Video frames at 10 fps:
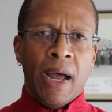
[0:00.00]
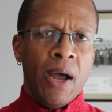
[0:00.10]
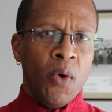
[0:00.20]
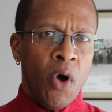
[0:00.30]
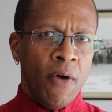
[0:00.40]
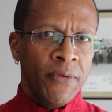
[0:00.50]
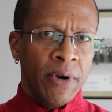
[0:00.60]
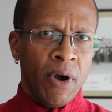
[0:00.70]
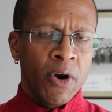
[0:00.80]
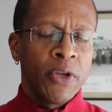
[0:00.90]
How
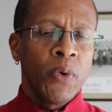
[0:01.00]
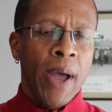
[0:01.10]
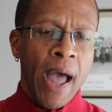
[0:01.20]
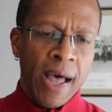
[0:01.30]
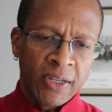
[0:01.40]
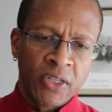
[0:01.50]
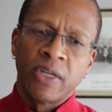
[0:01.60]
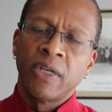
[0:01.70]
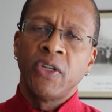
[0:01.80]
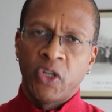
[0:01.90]
often are you
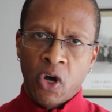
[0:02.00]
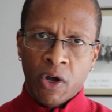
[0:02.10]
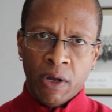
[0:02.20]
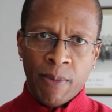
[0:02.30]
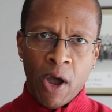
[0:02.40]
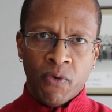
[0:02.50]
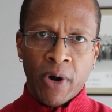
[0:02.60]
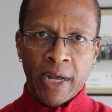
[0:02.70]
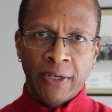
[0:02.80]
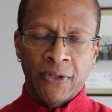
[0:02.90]
asked to talk about
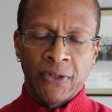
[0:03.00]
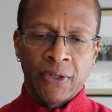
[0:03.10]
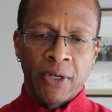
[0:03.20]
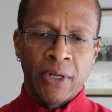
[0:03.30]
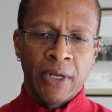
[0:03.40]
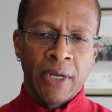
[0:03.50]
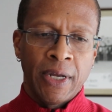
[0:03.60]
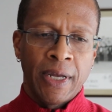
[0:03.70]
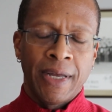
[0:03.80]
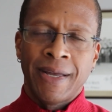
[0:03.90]
race?
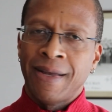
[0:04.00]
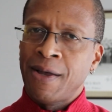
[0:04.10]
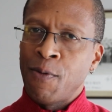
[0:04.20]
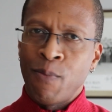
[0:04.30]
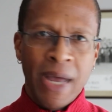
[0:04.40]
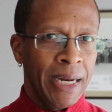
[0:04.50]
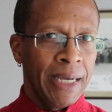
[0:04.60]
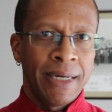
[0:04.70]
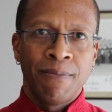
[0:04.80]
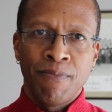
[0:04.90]

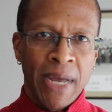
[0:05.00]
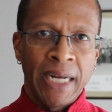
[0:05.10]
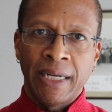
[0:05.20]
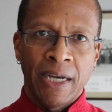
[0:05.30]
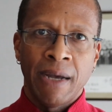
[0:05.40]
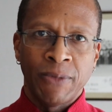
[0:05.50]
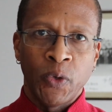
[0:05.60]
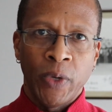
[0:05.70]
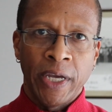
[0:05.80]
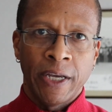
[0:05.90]
Many, many times a
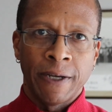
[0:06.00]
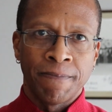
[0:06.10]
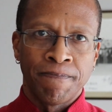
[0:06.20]
week.